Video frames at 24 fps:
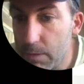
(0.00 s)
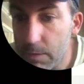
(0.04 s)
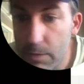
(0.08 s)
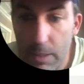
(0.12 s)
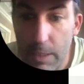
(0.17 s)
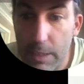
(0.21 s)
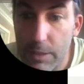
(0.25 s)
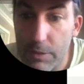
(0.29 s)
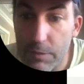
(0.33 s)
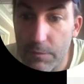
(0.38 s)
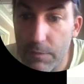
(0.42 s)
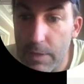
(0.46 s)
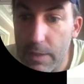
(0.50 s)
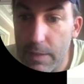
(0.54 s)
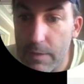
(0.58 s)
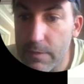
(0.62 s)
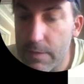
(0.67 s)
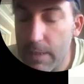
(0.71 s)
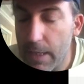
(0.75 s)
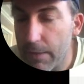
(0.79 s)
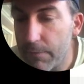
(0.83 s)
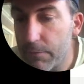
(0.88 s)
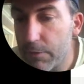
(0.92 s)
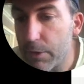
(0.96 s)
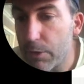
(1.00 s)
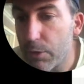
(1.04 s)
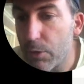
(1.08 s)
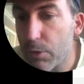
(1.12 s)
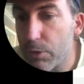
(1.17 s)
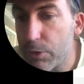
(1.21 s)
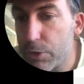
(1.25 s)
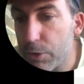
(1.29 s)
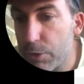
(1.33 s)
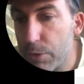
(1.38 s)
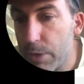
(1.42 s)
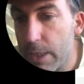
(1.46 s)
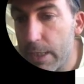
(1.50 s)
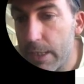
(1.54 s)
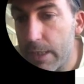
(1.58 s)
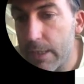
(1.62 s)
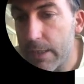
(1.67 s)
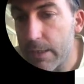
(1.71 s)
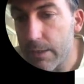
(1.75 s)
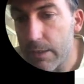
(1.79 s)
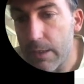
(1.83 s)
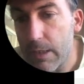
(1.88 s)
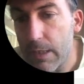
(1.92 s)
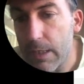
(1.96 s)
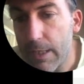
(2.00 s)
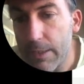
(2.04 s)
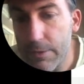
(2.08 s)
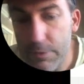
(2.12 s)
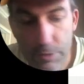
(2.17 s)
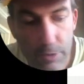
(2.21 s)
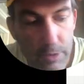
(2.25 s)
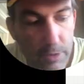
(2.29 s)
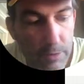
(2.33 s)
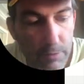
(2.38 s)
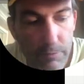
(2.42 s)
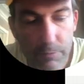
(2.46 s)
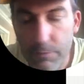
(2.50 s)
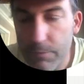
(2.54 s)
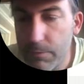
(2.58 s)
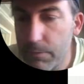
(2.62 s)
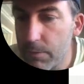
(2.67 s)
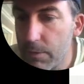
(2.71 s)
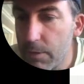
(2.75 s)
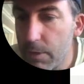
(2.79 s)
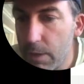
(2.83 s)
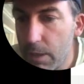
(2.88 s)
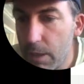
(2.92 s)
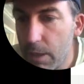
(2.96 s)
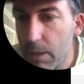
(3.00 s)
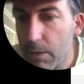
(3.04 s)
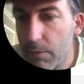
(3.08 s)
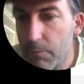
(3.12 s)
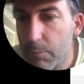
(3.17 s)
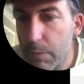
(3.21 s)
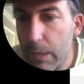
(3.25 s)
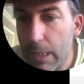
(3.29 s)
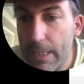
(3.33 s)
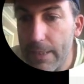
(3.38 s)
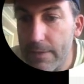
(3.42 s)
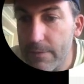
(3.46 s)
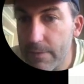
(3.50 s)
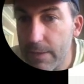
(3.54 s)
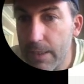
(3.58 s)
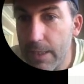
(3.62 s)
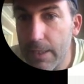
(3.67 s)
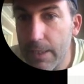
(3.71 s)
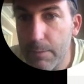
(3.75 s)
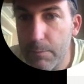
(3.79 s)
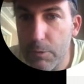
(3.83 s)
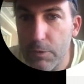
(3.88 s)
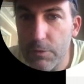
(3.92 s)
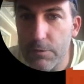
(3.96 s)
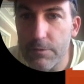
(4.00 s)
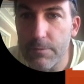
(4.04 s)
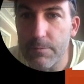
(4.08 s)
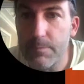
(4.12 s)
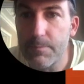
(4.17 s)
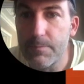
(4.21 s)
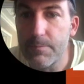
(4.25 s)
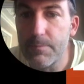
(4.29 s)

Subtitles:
each of these have their own unique collection of plants and animals.